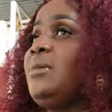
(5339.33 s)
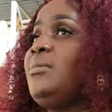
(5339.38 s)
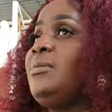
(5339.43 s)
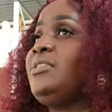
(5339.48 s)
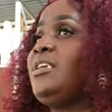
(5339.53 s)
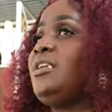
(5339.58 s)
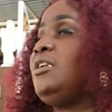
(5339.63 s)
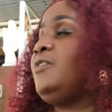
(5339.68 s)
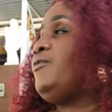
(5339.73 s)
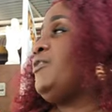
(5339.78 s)
me
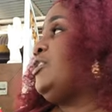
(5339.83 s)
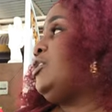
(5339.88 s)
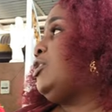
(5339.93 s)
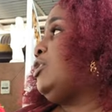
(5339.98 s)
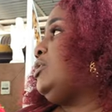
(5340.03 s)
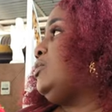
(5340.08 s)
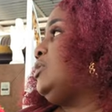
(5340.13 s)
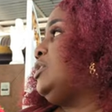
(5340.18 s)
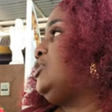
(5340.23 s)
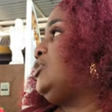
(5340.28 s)
saying if you hmm.
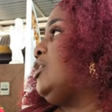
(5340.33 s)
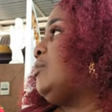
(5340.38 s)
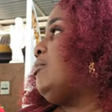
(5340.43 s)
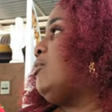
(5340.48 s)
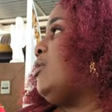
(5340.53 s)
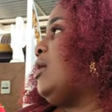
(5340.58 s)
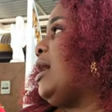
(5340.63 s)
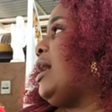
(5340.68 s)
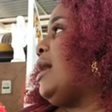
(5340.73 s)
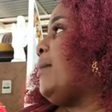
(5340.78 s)
download no
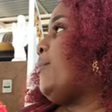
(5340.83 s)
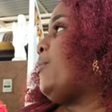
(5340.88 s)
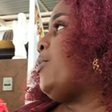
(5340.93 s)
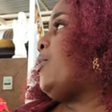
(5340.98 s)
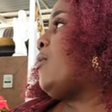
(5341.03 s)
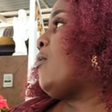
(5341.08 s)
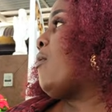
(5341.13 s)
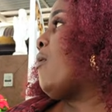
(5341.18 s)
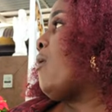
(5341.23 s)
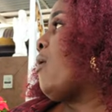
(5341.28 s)
more app.
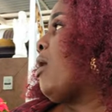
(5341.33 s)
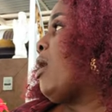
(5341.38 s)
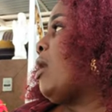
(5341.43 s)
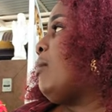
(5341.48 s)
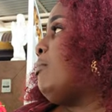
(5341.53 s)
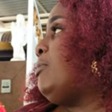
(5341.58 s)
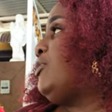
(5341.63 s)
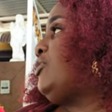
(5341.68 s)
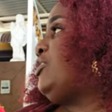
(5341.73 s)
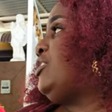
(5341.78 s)

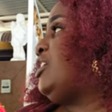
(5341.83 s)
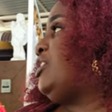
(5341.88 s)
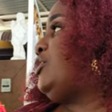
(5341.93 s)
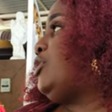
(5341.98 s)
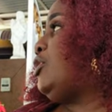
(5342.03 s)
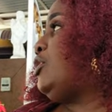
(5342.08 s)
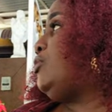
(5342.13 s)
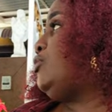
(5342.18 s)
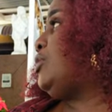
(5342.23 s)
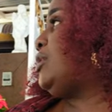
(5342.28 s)
You see you
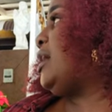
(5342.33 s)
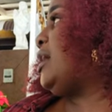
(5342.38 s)
download an